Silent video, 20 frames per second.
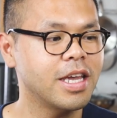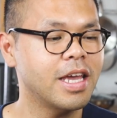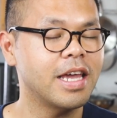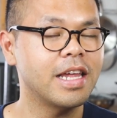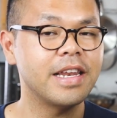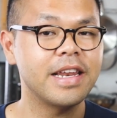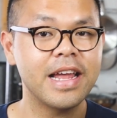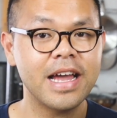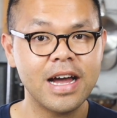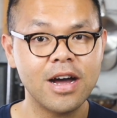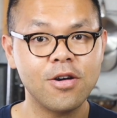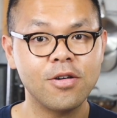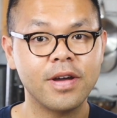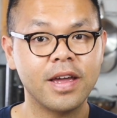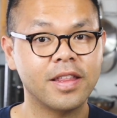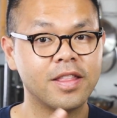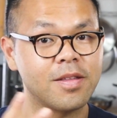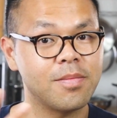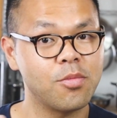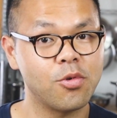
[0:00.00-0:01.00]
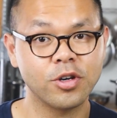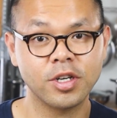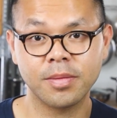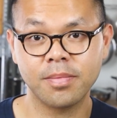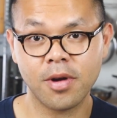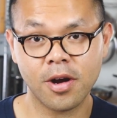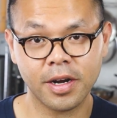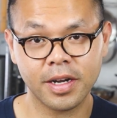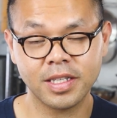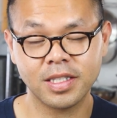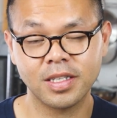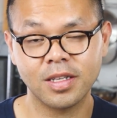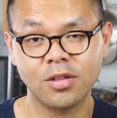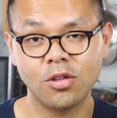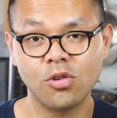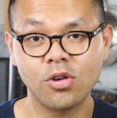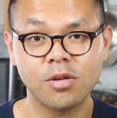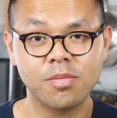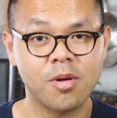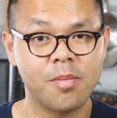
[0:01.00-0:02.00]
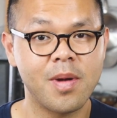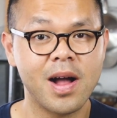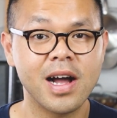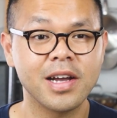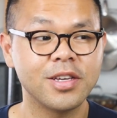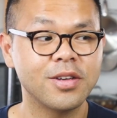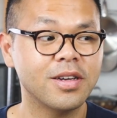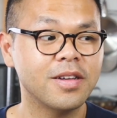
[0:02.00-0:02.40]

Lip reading: and now at the morning markets in Luang Prabang